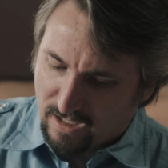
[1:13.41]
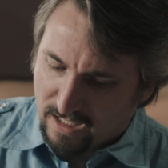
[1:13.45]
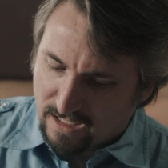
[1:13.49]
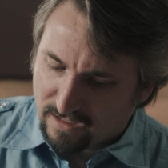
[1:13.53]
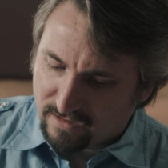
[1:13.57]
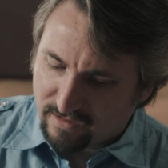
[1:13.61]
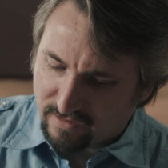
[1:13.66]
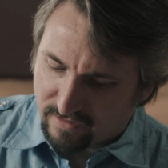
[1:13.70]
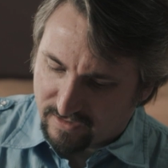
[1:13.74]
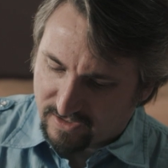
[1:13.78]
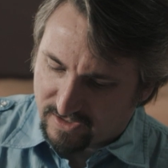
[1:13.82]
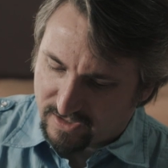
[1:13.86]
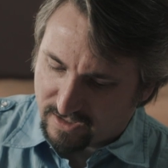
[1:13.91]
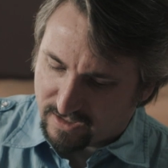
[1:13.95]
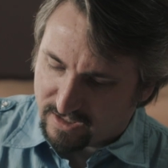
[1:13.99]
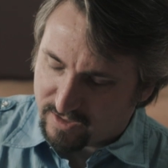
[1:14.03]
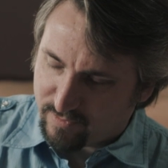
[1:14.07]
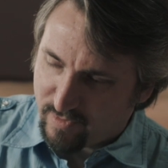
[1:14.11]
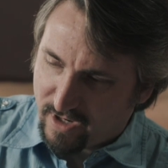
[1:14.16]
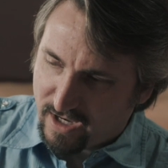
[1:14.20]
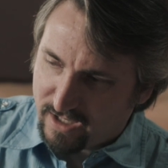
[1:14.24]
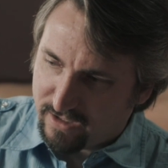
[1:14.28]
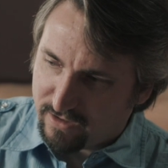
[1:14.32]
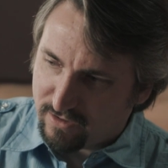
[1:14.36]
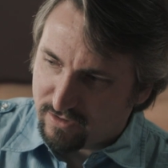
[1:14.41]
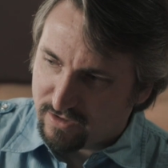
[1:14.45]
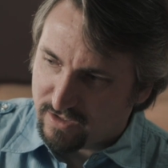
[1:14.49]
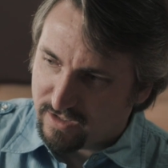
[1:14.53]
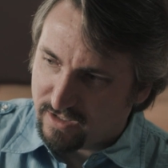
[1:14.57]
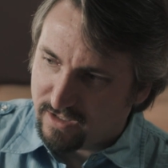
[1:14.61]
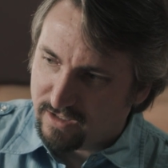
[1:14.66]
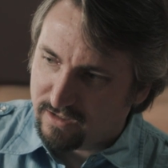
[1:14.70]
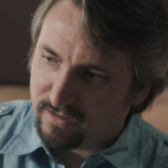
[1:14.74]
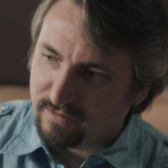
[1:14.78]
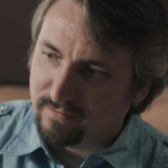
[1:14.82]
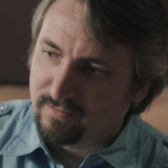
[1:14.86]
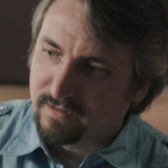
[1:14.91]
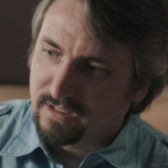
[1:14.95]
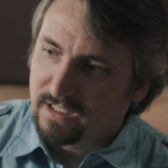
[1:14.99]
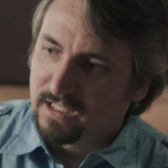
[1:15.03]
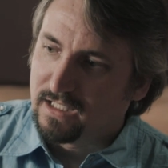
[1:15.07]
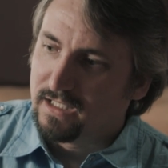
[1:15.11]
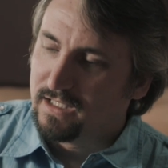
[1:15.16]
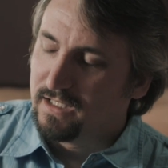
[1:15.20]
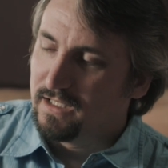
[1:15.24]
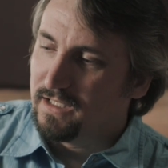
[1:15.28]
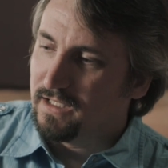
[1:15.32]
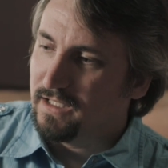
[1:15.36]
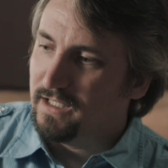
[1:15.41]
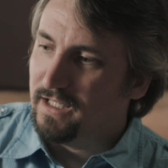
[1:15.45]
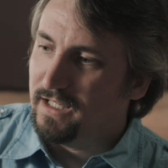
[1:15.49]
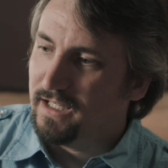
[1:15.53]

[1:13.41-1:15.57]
Into the 6 minors then. Yeah. Austin has